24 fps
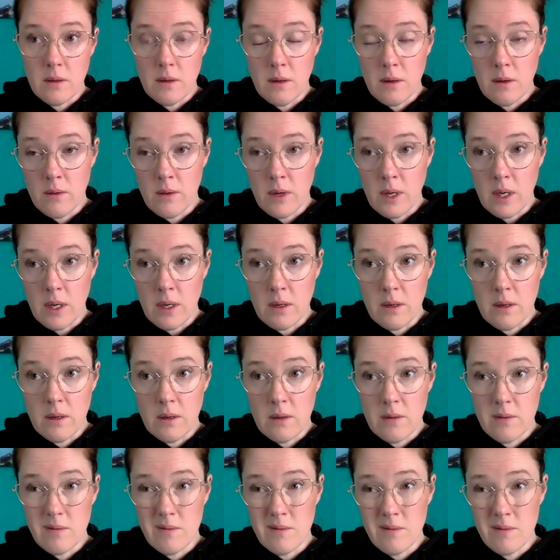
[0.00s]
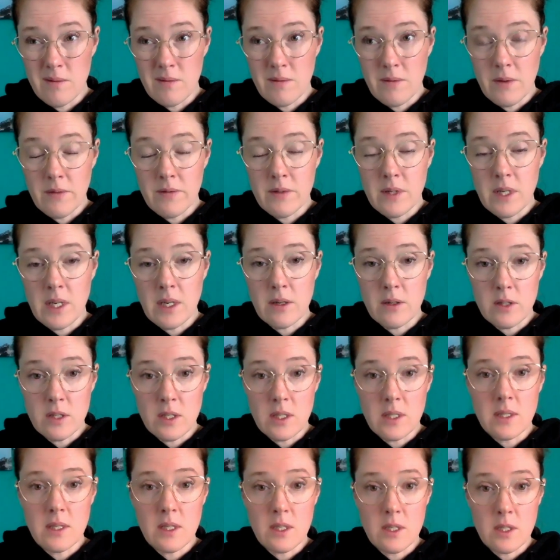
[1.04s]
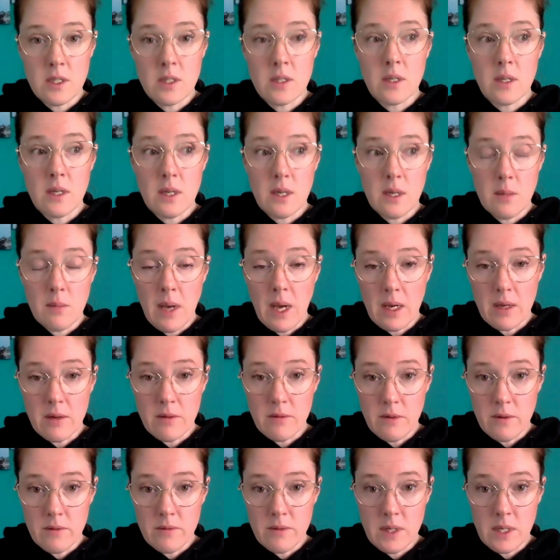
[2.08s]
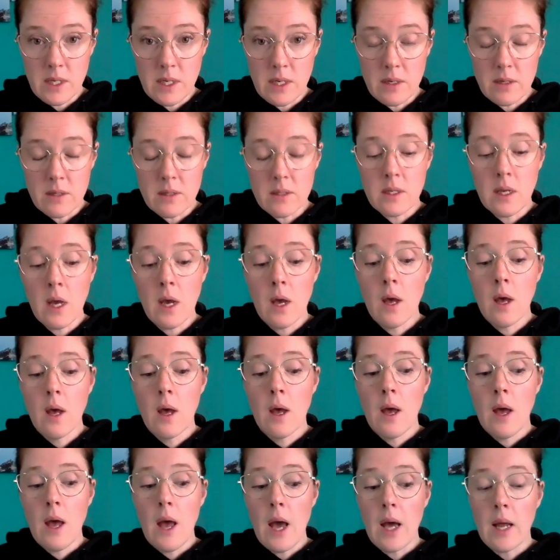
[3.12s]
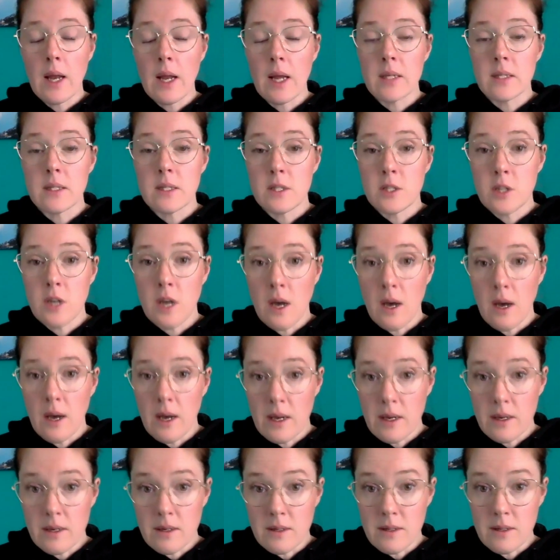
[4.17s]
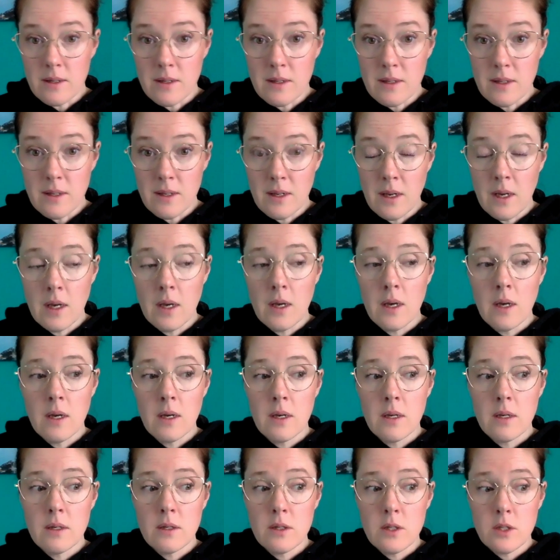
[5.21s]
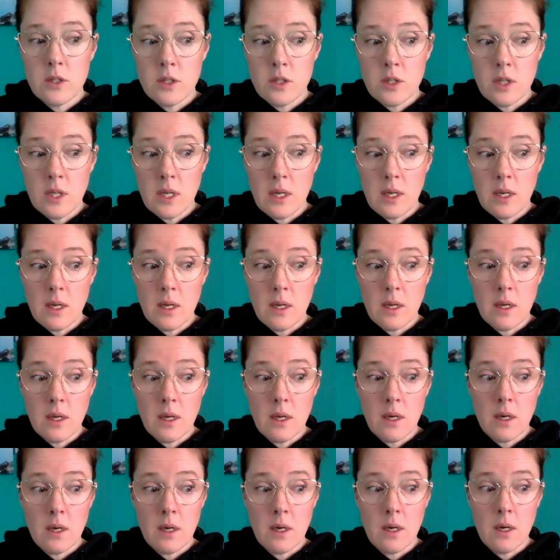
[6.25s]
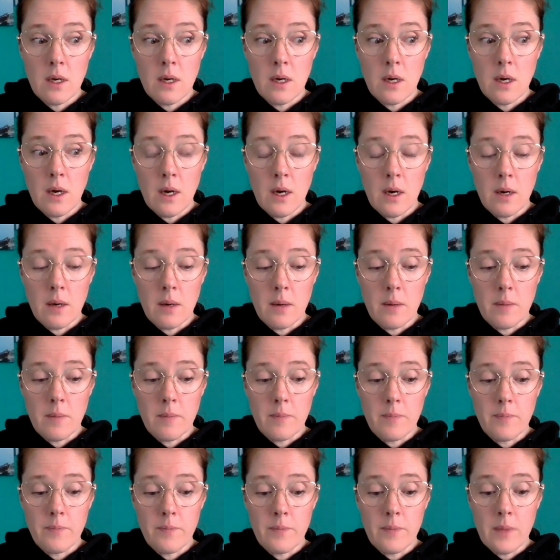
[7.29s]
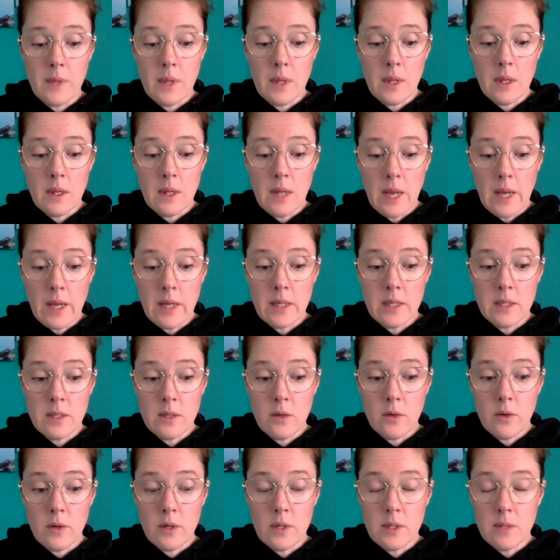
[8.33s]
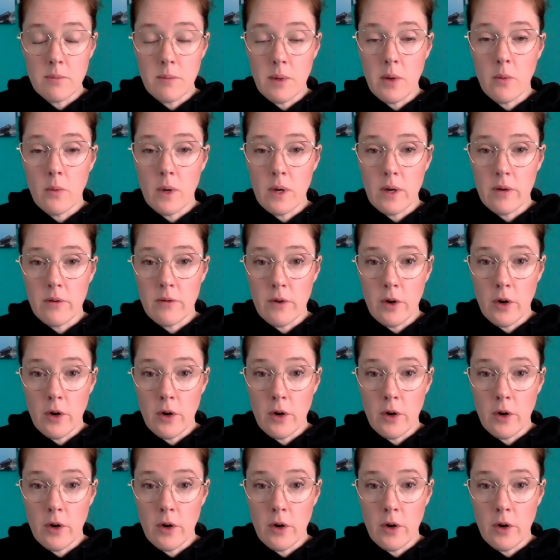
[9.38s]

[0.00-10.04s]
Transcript: okay, 50 years. She says she's going to come back in 50 years. And as a child, she, um, that is going to be one of